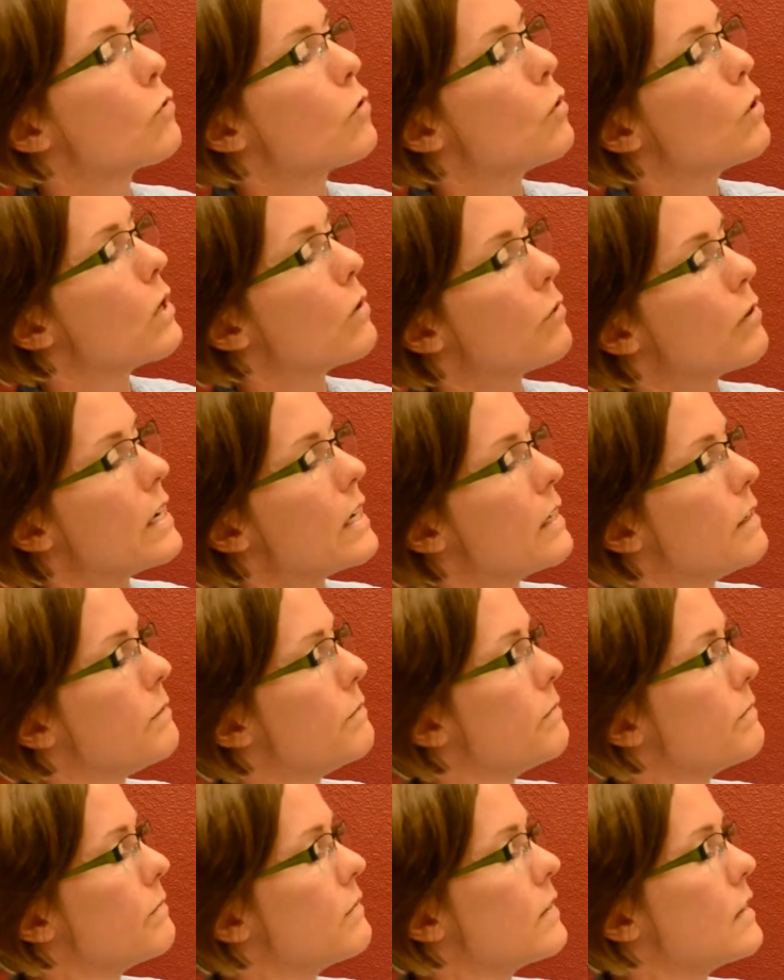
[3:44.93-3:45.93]
quick read.
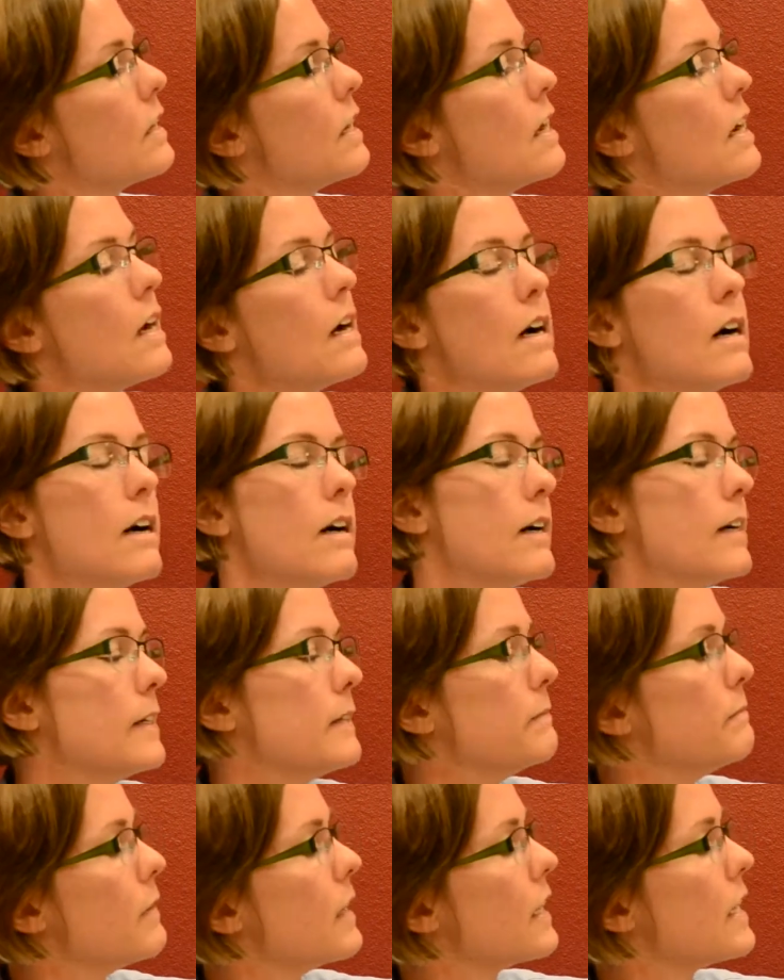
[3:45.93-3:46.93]

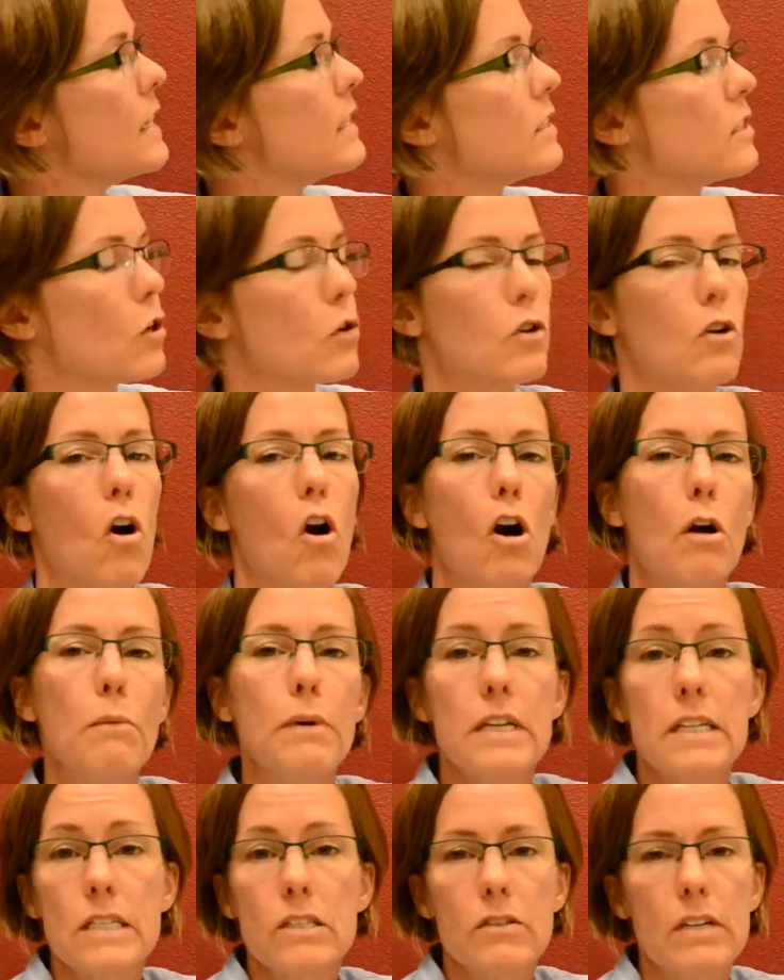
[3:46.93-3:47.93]
Again, so your Horrible
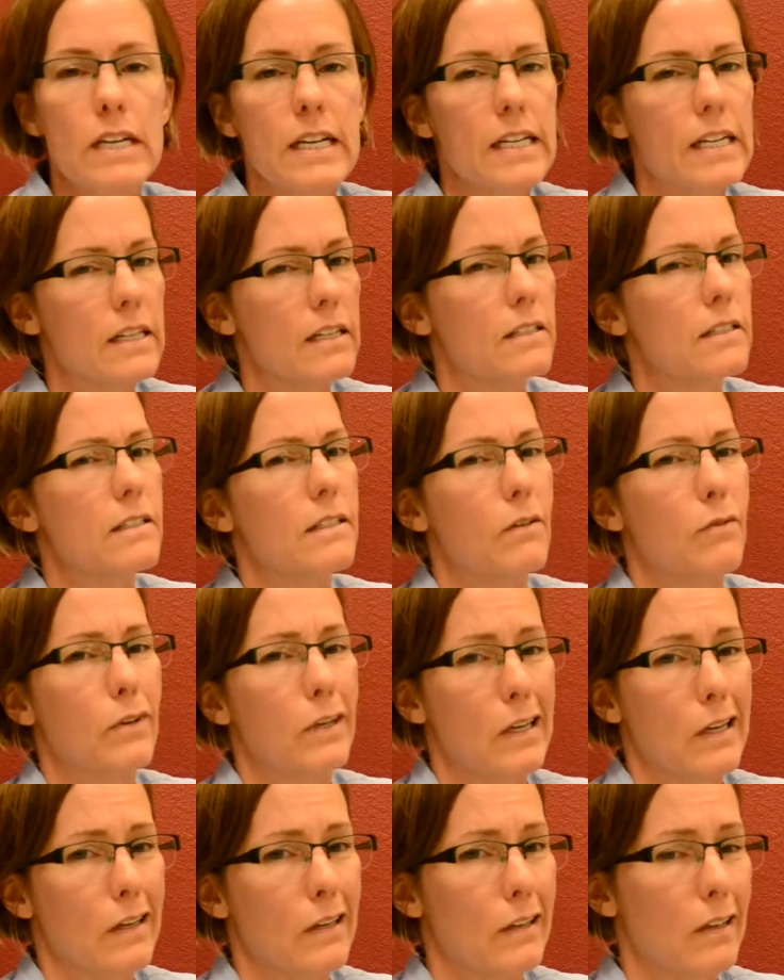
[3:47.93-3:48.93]
History kids are
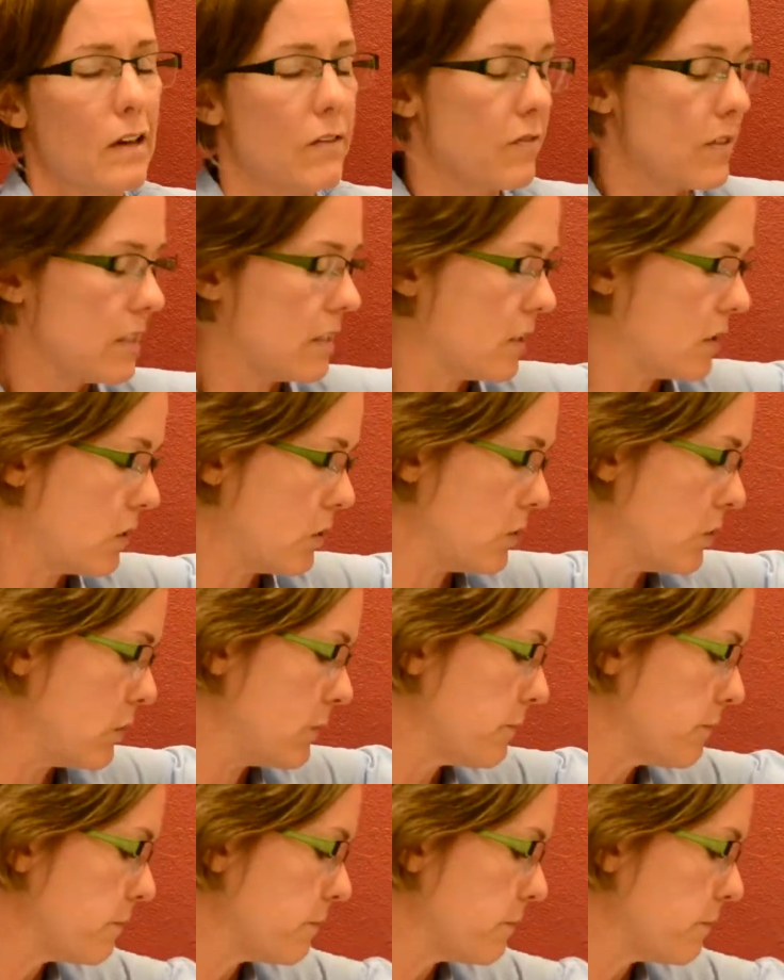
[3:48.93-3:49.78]
really going to love these too.